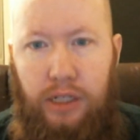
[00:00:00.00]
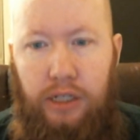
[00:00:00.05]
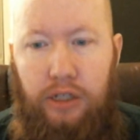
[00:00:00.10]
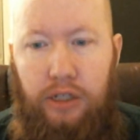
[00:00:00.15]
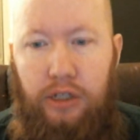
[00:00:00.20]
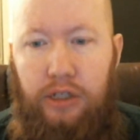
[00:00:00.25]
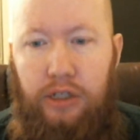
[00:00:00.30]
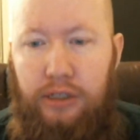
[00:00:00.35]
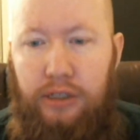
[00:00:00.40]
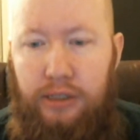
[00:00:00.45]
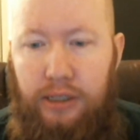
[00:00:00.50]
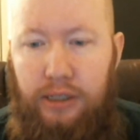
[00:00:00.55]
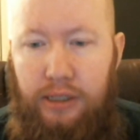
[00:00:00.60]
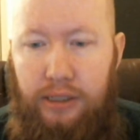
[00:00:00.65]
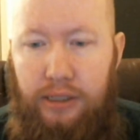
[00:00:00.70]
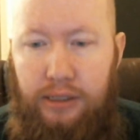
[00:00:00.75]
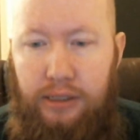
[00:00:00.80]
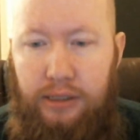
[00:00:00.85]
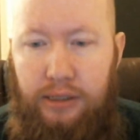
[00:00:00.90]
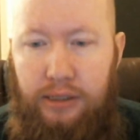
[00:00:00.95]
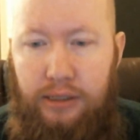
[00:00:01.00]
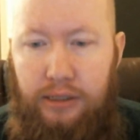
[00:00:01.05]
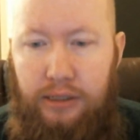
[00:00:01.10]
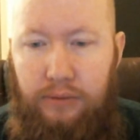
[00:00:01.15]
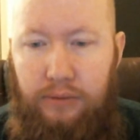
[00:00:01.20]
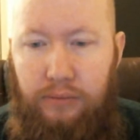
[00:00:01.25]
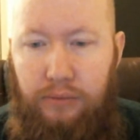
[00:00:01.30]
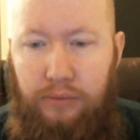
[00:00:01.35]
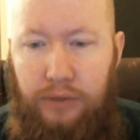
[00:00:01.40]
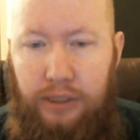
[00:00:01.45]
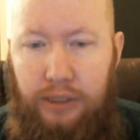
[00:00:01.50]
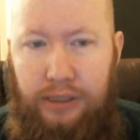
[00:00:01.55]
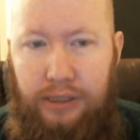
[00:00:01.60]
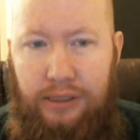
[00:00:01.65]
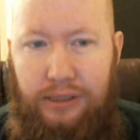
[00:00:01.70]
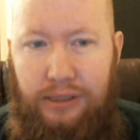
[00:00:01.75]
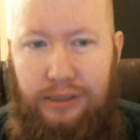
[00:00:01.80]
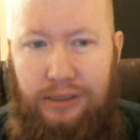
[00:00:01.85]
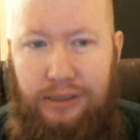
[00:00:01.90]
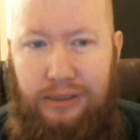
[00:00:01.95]
you're gonna want
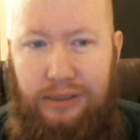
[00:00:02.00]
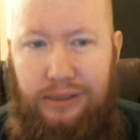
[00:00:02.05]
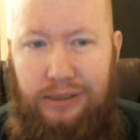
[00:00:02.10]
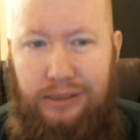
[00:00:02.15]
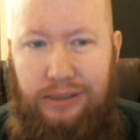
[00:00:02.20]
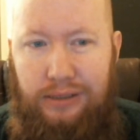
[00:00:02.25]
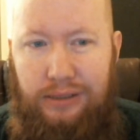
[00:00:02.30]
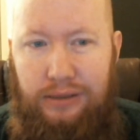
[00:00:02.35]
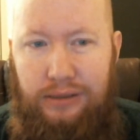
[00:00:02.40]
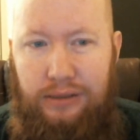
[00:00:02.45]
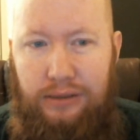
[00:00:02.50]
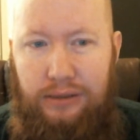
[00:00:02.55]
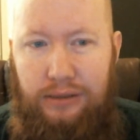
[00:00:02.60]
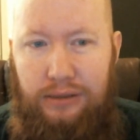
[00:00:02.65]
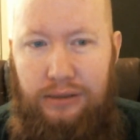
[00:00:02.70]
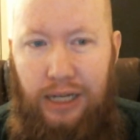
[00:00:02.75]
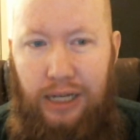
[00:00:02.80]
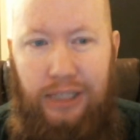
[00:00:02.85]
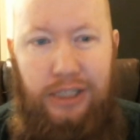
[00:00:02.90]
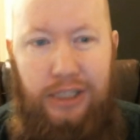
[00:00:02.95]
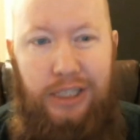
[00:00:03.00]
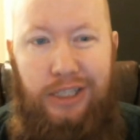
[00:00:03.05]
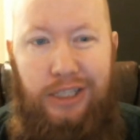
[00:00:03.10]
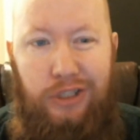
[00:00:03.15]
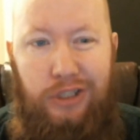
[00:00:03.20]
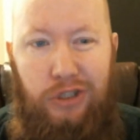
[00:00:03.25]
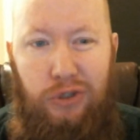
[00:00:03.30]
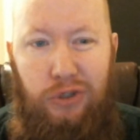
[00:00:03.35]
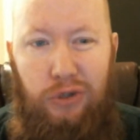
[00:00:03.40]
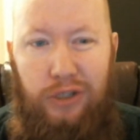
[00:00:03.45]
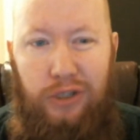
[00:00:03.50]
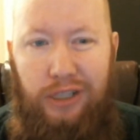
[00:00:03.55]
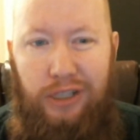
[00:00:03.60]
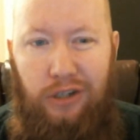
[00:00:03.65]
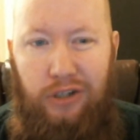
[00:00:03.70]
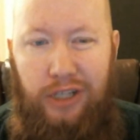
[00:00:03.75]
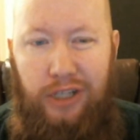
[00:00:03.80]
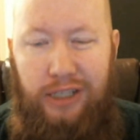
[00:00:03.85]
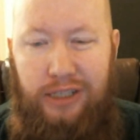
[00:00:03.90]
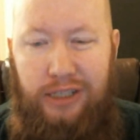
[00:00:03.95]
to like deconstruct
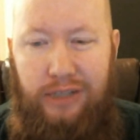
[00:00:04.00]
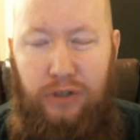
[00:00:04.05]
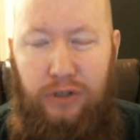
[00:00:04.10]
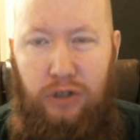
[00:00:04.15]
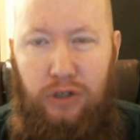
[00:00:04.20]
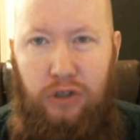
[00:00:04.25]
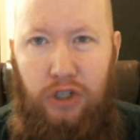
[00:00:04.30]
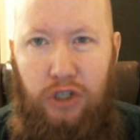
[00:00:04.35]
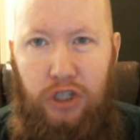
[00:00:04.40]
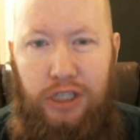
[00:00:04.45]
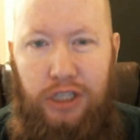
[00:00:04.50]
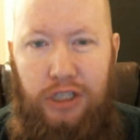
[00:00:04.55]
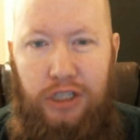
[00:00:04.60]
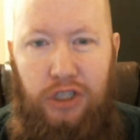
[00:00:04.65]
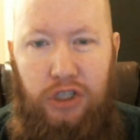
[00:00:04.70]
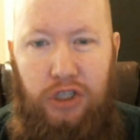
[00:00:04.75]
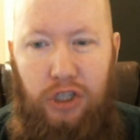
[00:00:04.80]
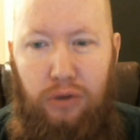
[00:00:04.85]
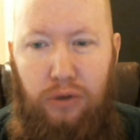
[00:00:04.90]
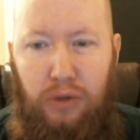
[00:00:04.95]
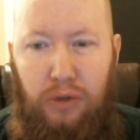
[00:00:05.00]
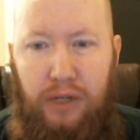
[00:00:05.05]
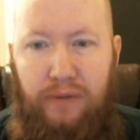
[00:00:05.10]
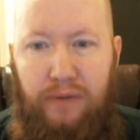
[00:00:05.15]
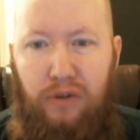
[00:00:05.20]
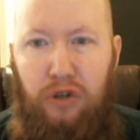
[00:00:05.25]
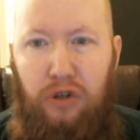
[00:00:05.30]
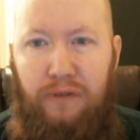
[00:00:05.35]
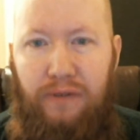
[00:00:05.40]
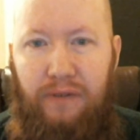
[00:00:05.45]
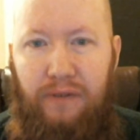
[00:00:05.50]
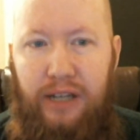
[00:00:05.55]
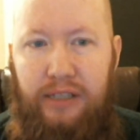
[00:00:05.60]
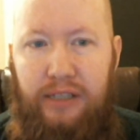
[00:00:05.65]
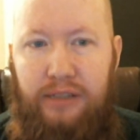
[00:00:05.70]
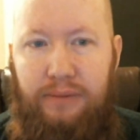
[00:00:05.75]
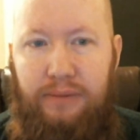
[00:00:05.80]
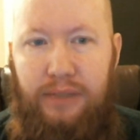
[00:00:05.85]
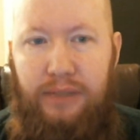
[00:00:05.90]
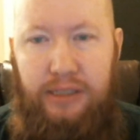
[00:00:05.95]
all that stuff, you know, turn it into junk, whatever, or
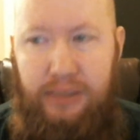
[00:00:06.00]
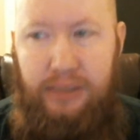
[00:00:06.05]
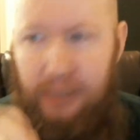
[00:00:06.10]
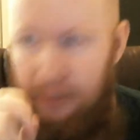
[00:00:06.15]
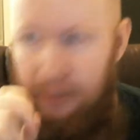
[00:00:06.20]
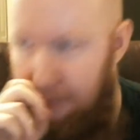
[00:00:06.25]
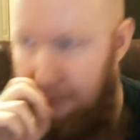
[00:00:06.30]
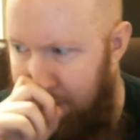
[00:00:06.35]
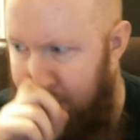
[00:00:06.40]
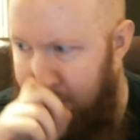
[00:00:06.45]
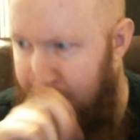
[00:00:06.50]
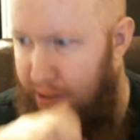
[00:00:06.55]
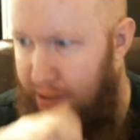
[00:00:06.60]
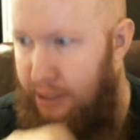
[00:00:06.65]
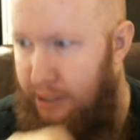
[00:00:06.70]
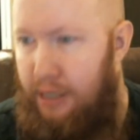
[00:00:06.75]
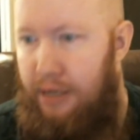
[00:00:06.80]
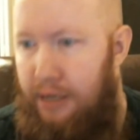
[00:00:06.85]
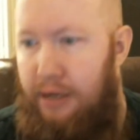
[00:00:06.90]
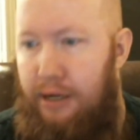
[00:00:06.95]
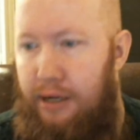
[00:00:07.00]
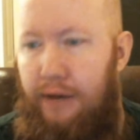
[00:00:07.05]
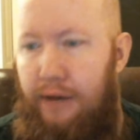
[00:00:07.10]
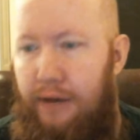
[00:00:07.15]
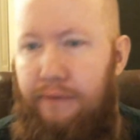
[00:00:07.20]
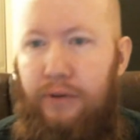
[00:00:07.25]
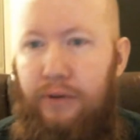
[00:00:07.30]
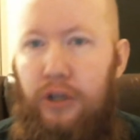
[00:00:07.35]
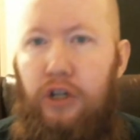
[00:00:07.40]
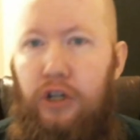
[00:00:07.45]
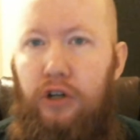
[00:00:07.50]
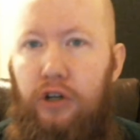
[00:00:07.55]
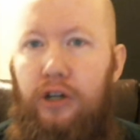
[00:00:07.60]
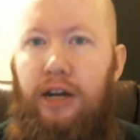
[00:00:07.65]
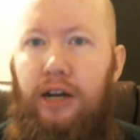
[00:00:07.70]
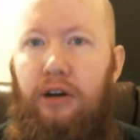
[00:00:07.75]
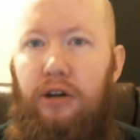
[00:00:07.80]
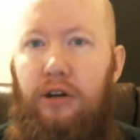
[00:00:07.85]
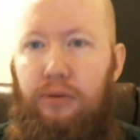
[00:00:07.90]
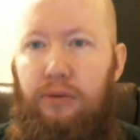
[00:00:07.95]
find somebody to sell. Because Figure
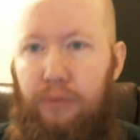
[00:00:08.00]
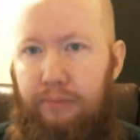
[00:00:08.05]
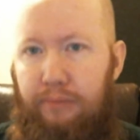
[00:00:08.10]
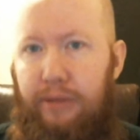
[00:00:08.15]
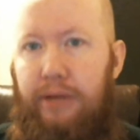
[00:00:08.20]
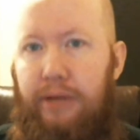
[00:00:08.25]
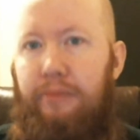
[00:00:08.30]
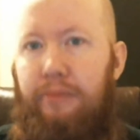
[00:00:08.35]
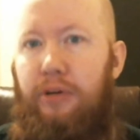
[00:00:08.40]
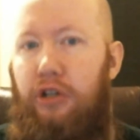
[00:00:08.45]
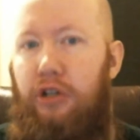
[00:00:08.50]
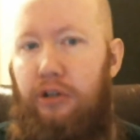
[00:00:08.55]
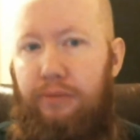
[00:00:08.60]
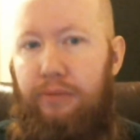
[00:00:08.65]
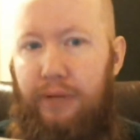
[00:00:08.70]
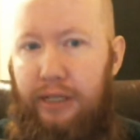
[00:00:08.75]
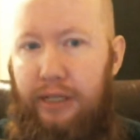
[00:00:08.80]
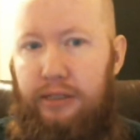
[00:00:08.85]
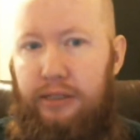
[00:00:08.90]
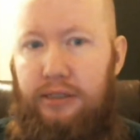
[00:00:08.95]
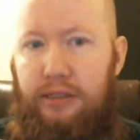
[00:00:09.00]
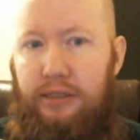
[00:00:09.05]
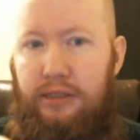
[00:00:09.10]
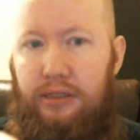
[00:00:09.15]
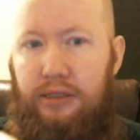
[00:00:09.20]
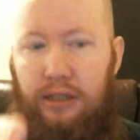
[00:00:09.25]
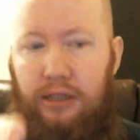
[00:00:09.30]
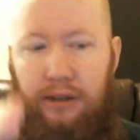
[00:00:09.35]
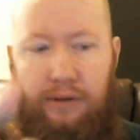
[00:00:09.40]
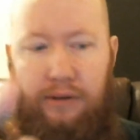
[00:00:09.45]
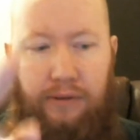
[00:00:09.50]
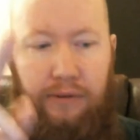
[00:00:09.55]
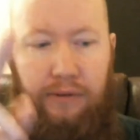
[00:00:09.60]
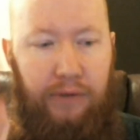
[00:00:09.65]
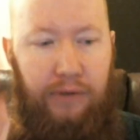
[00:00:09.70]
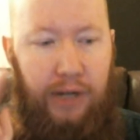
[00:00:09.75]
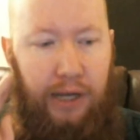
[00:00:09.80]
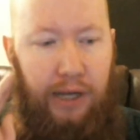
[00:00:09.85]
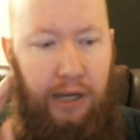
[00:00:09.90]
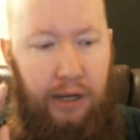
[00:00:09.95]
out and remember your places of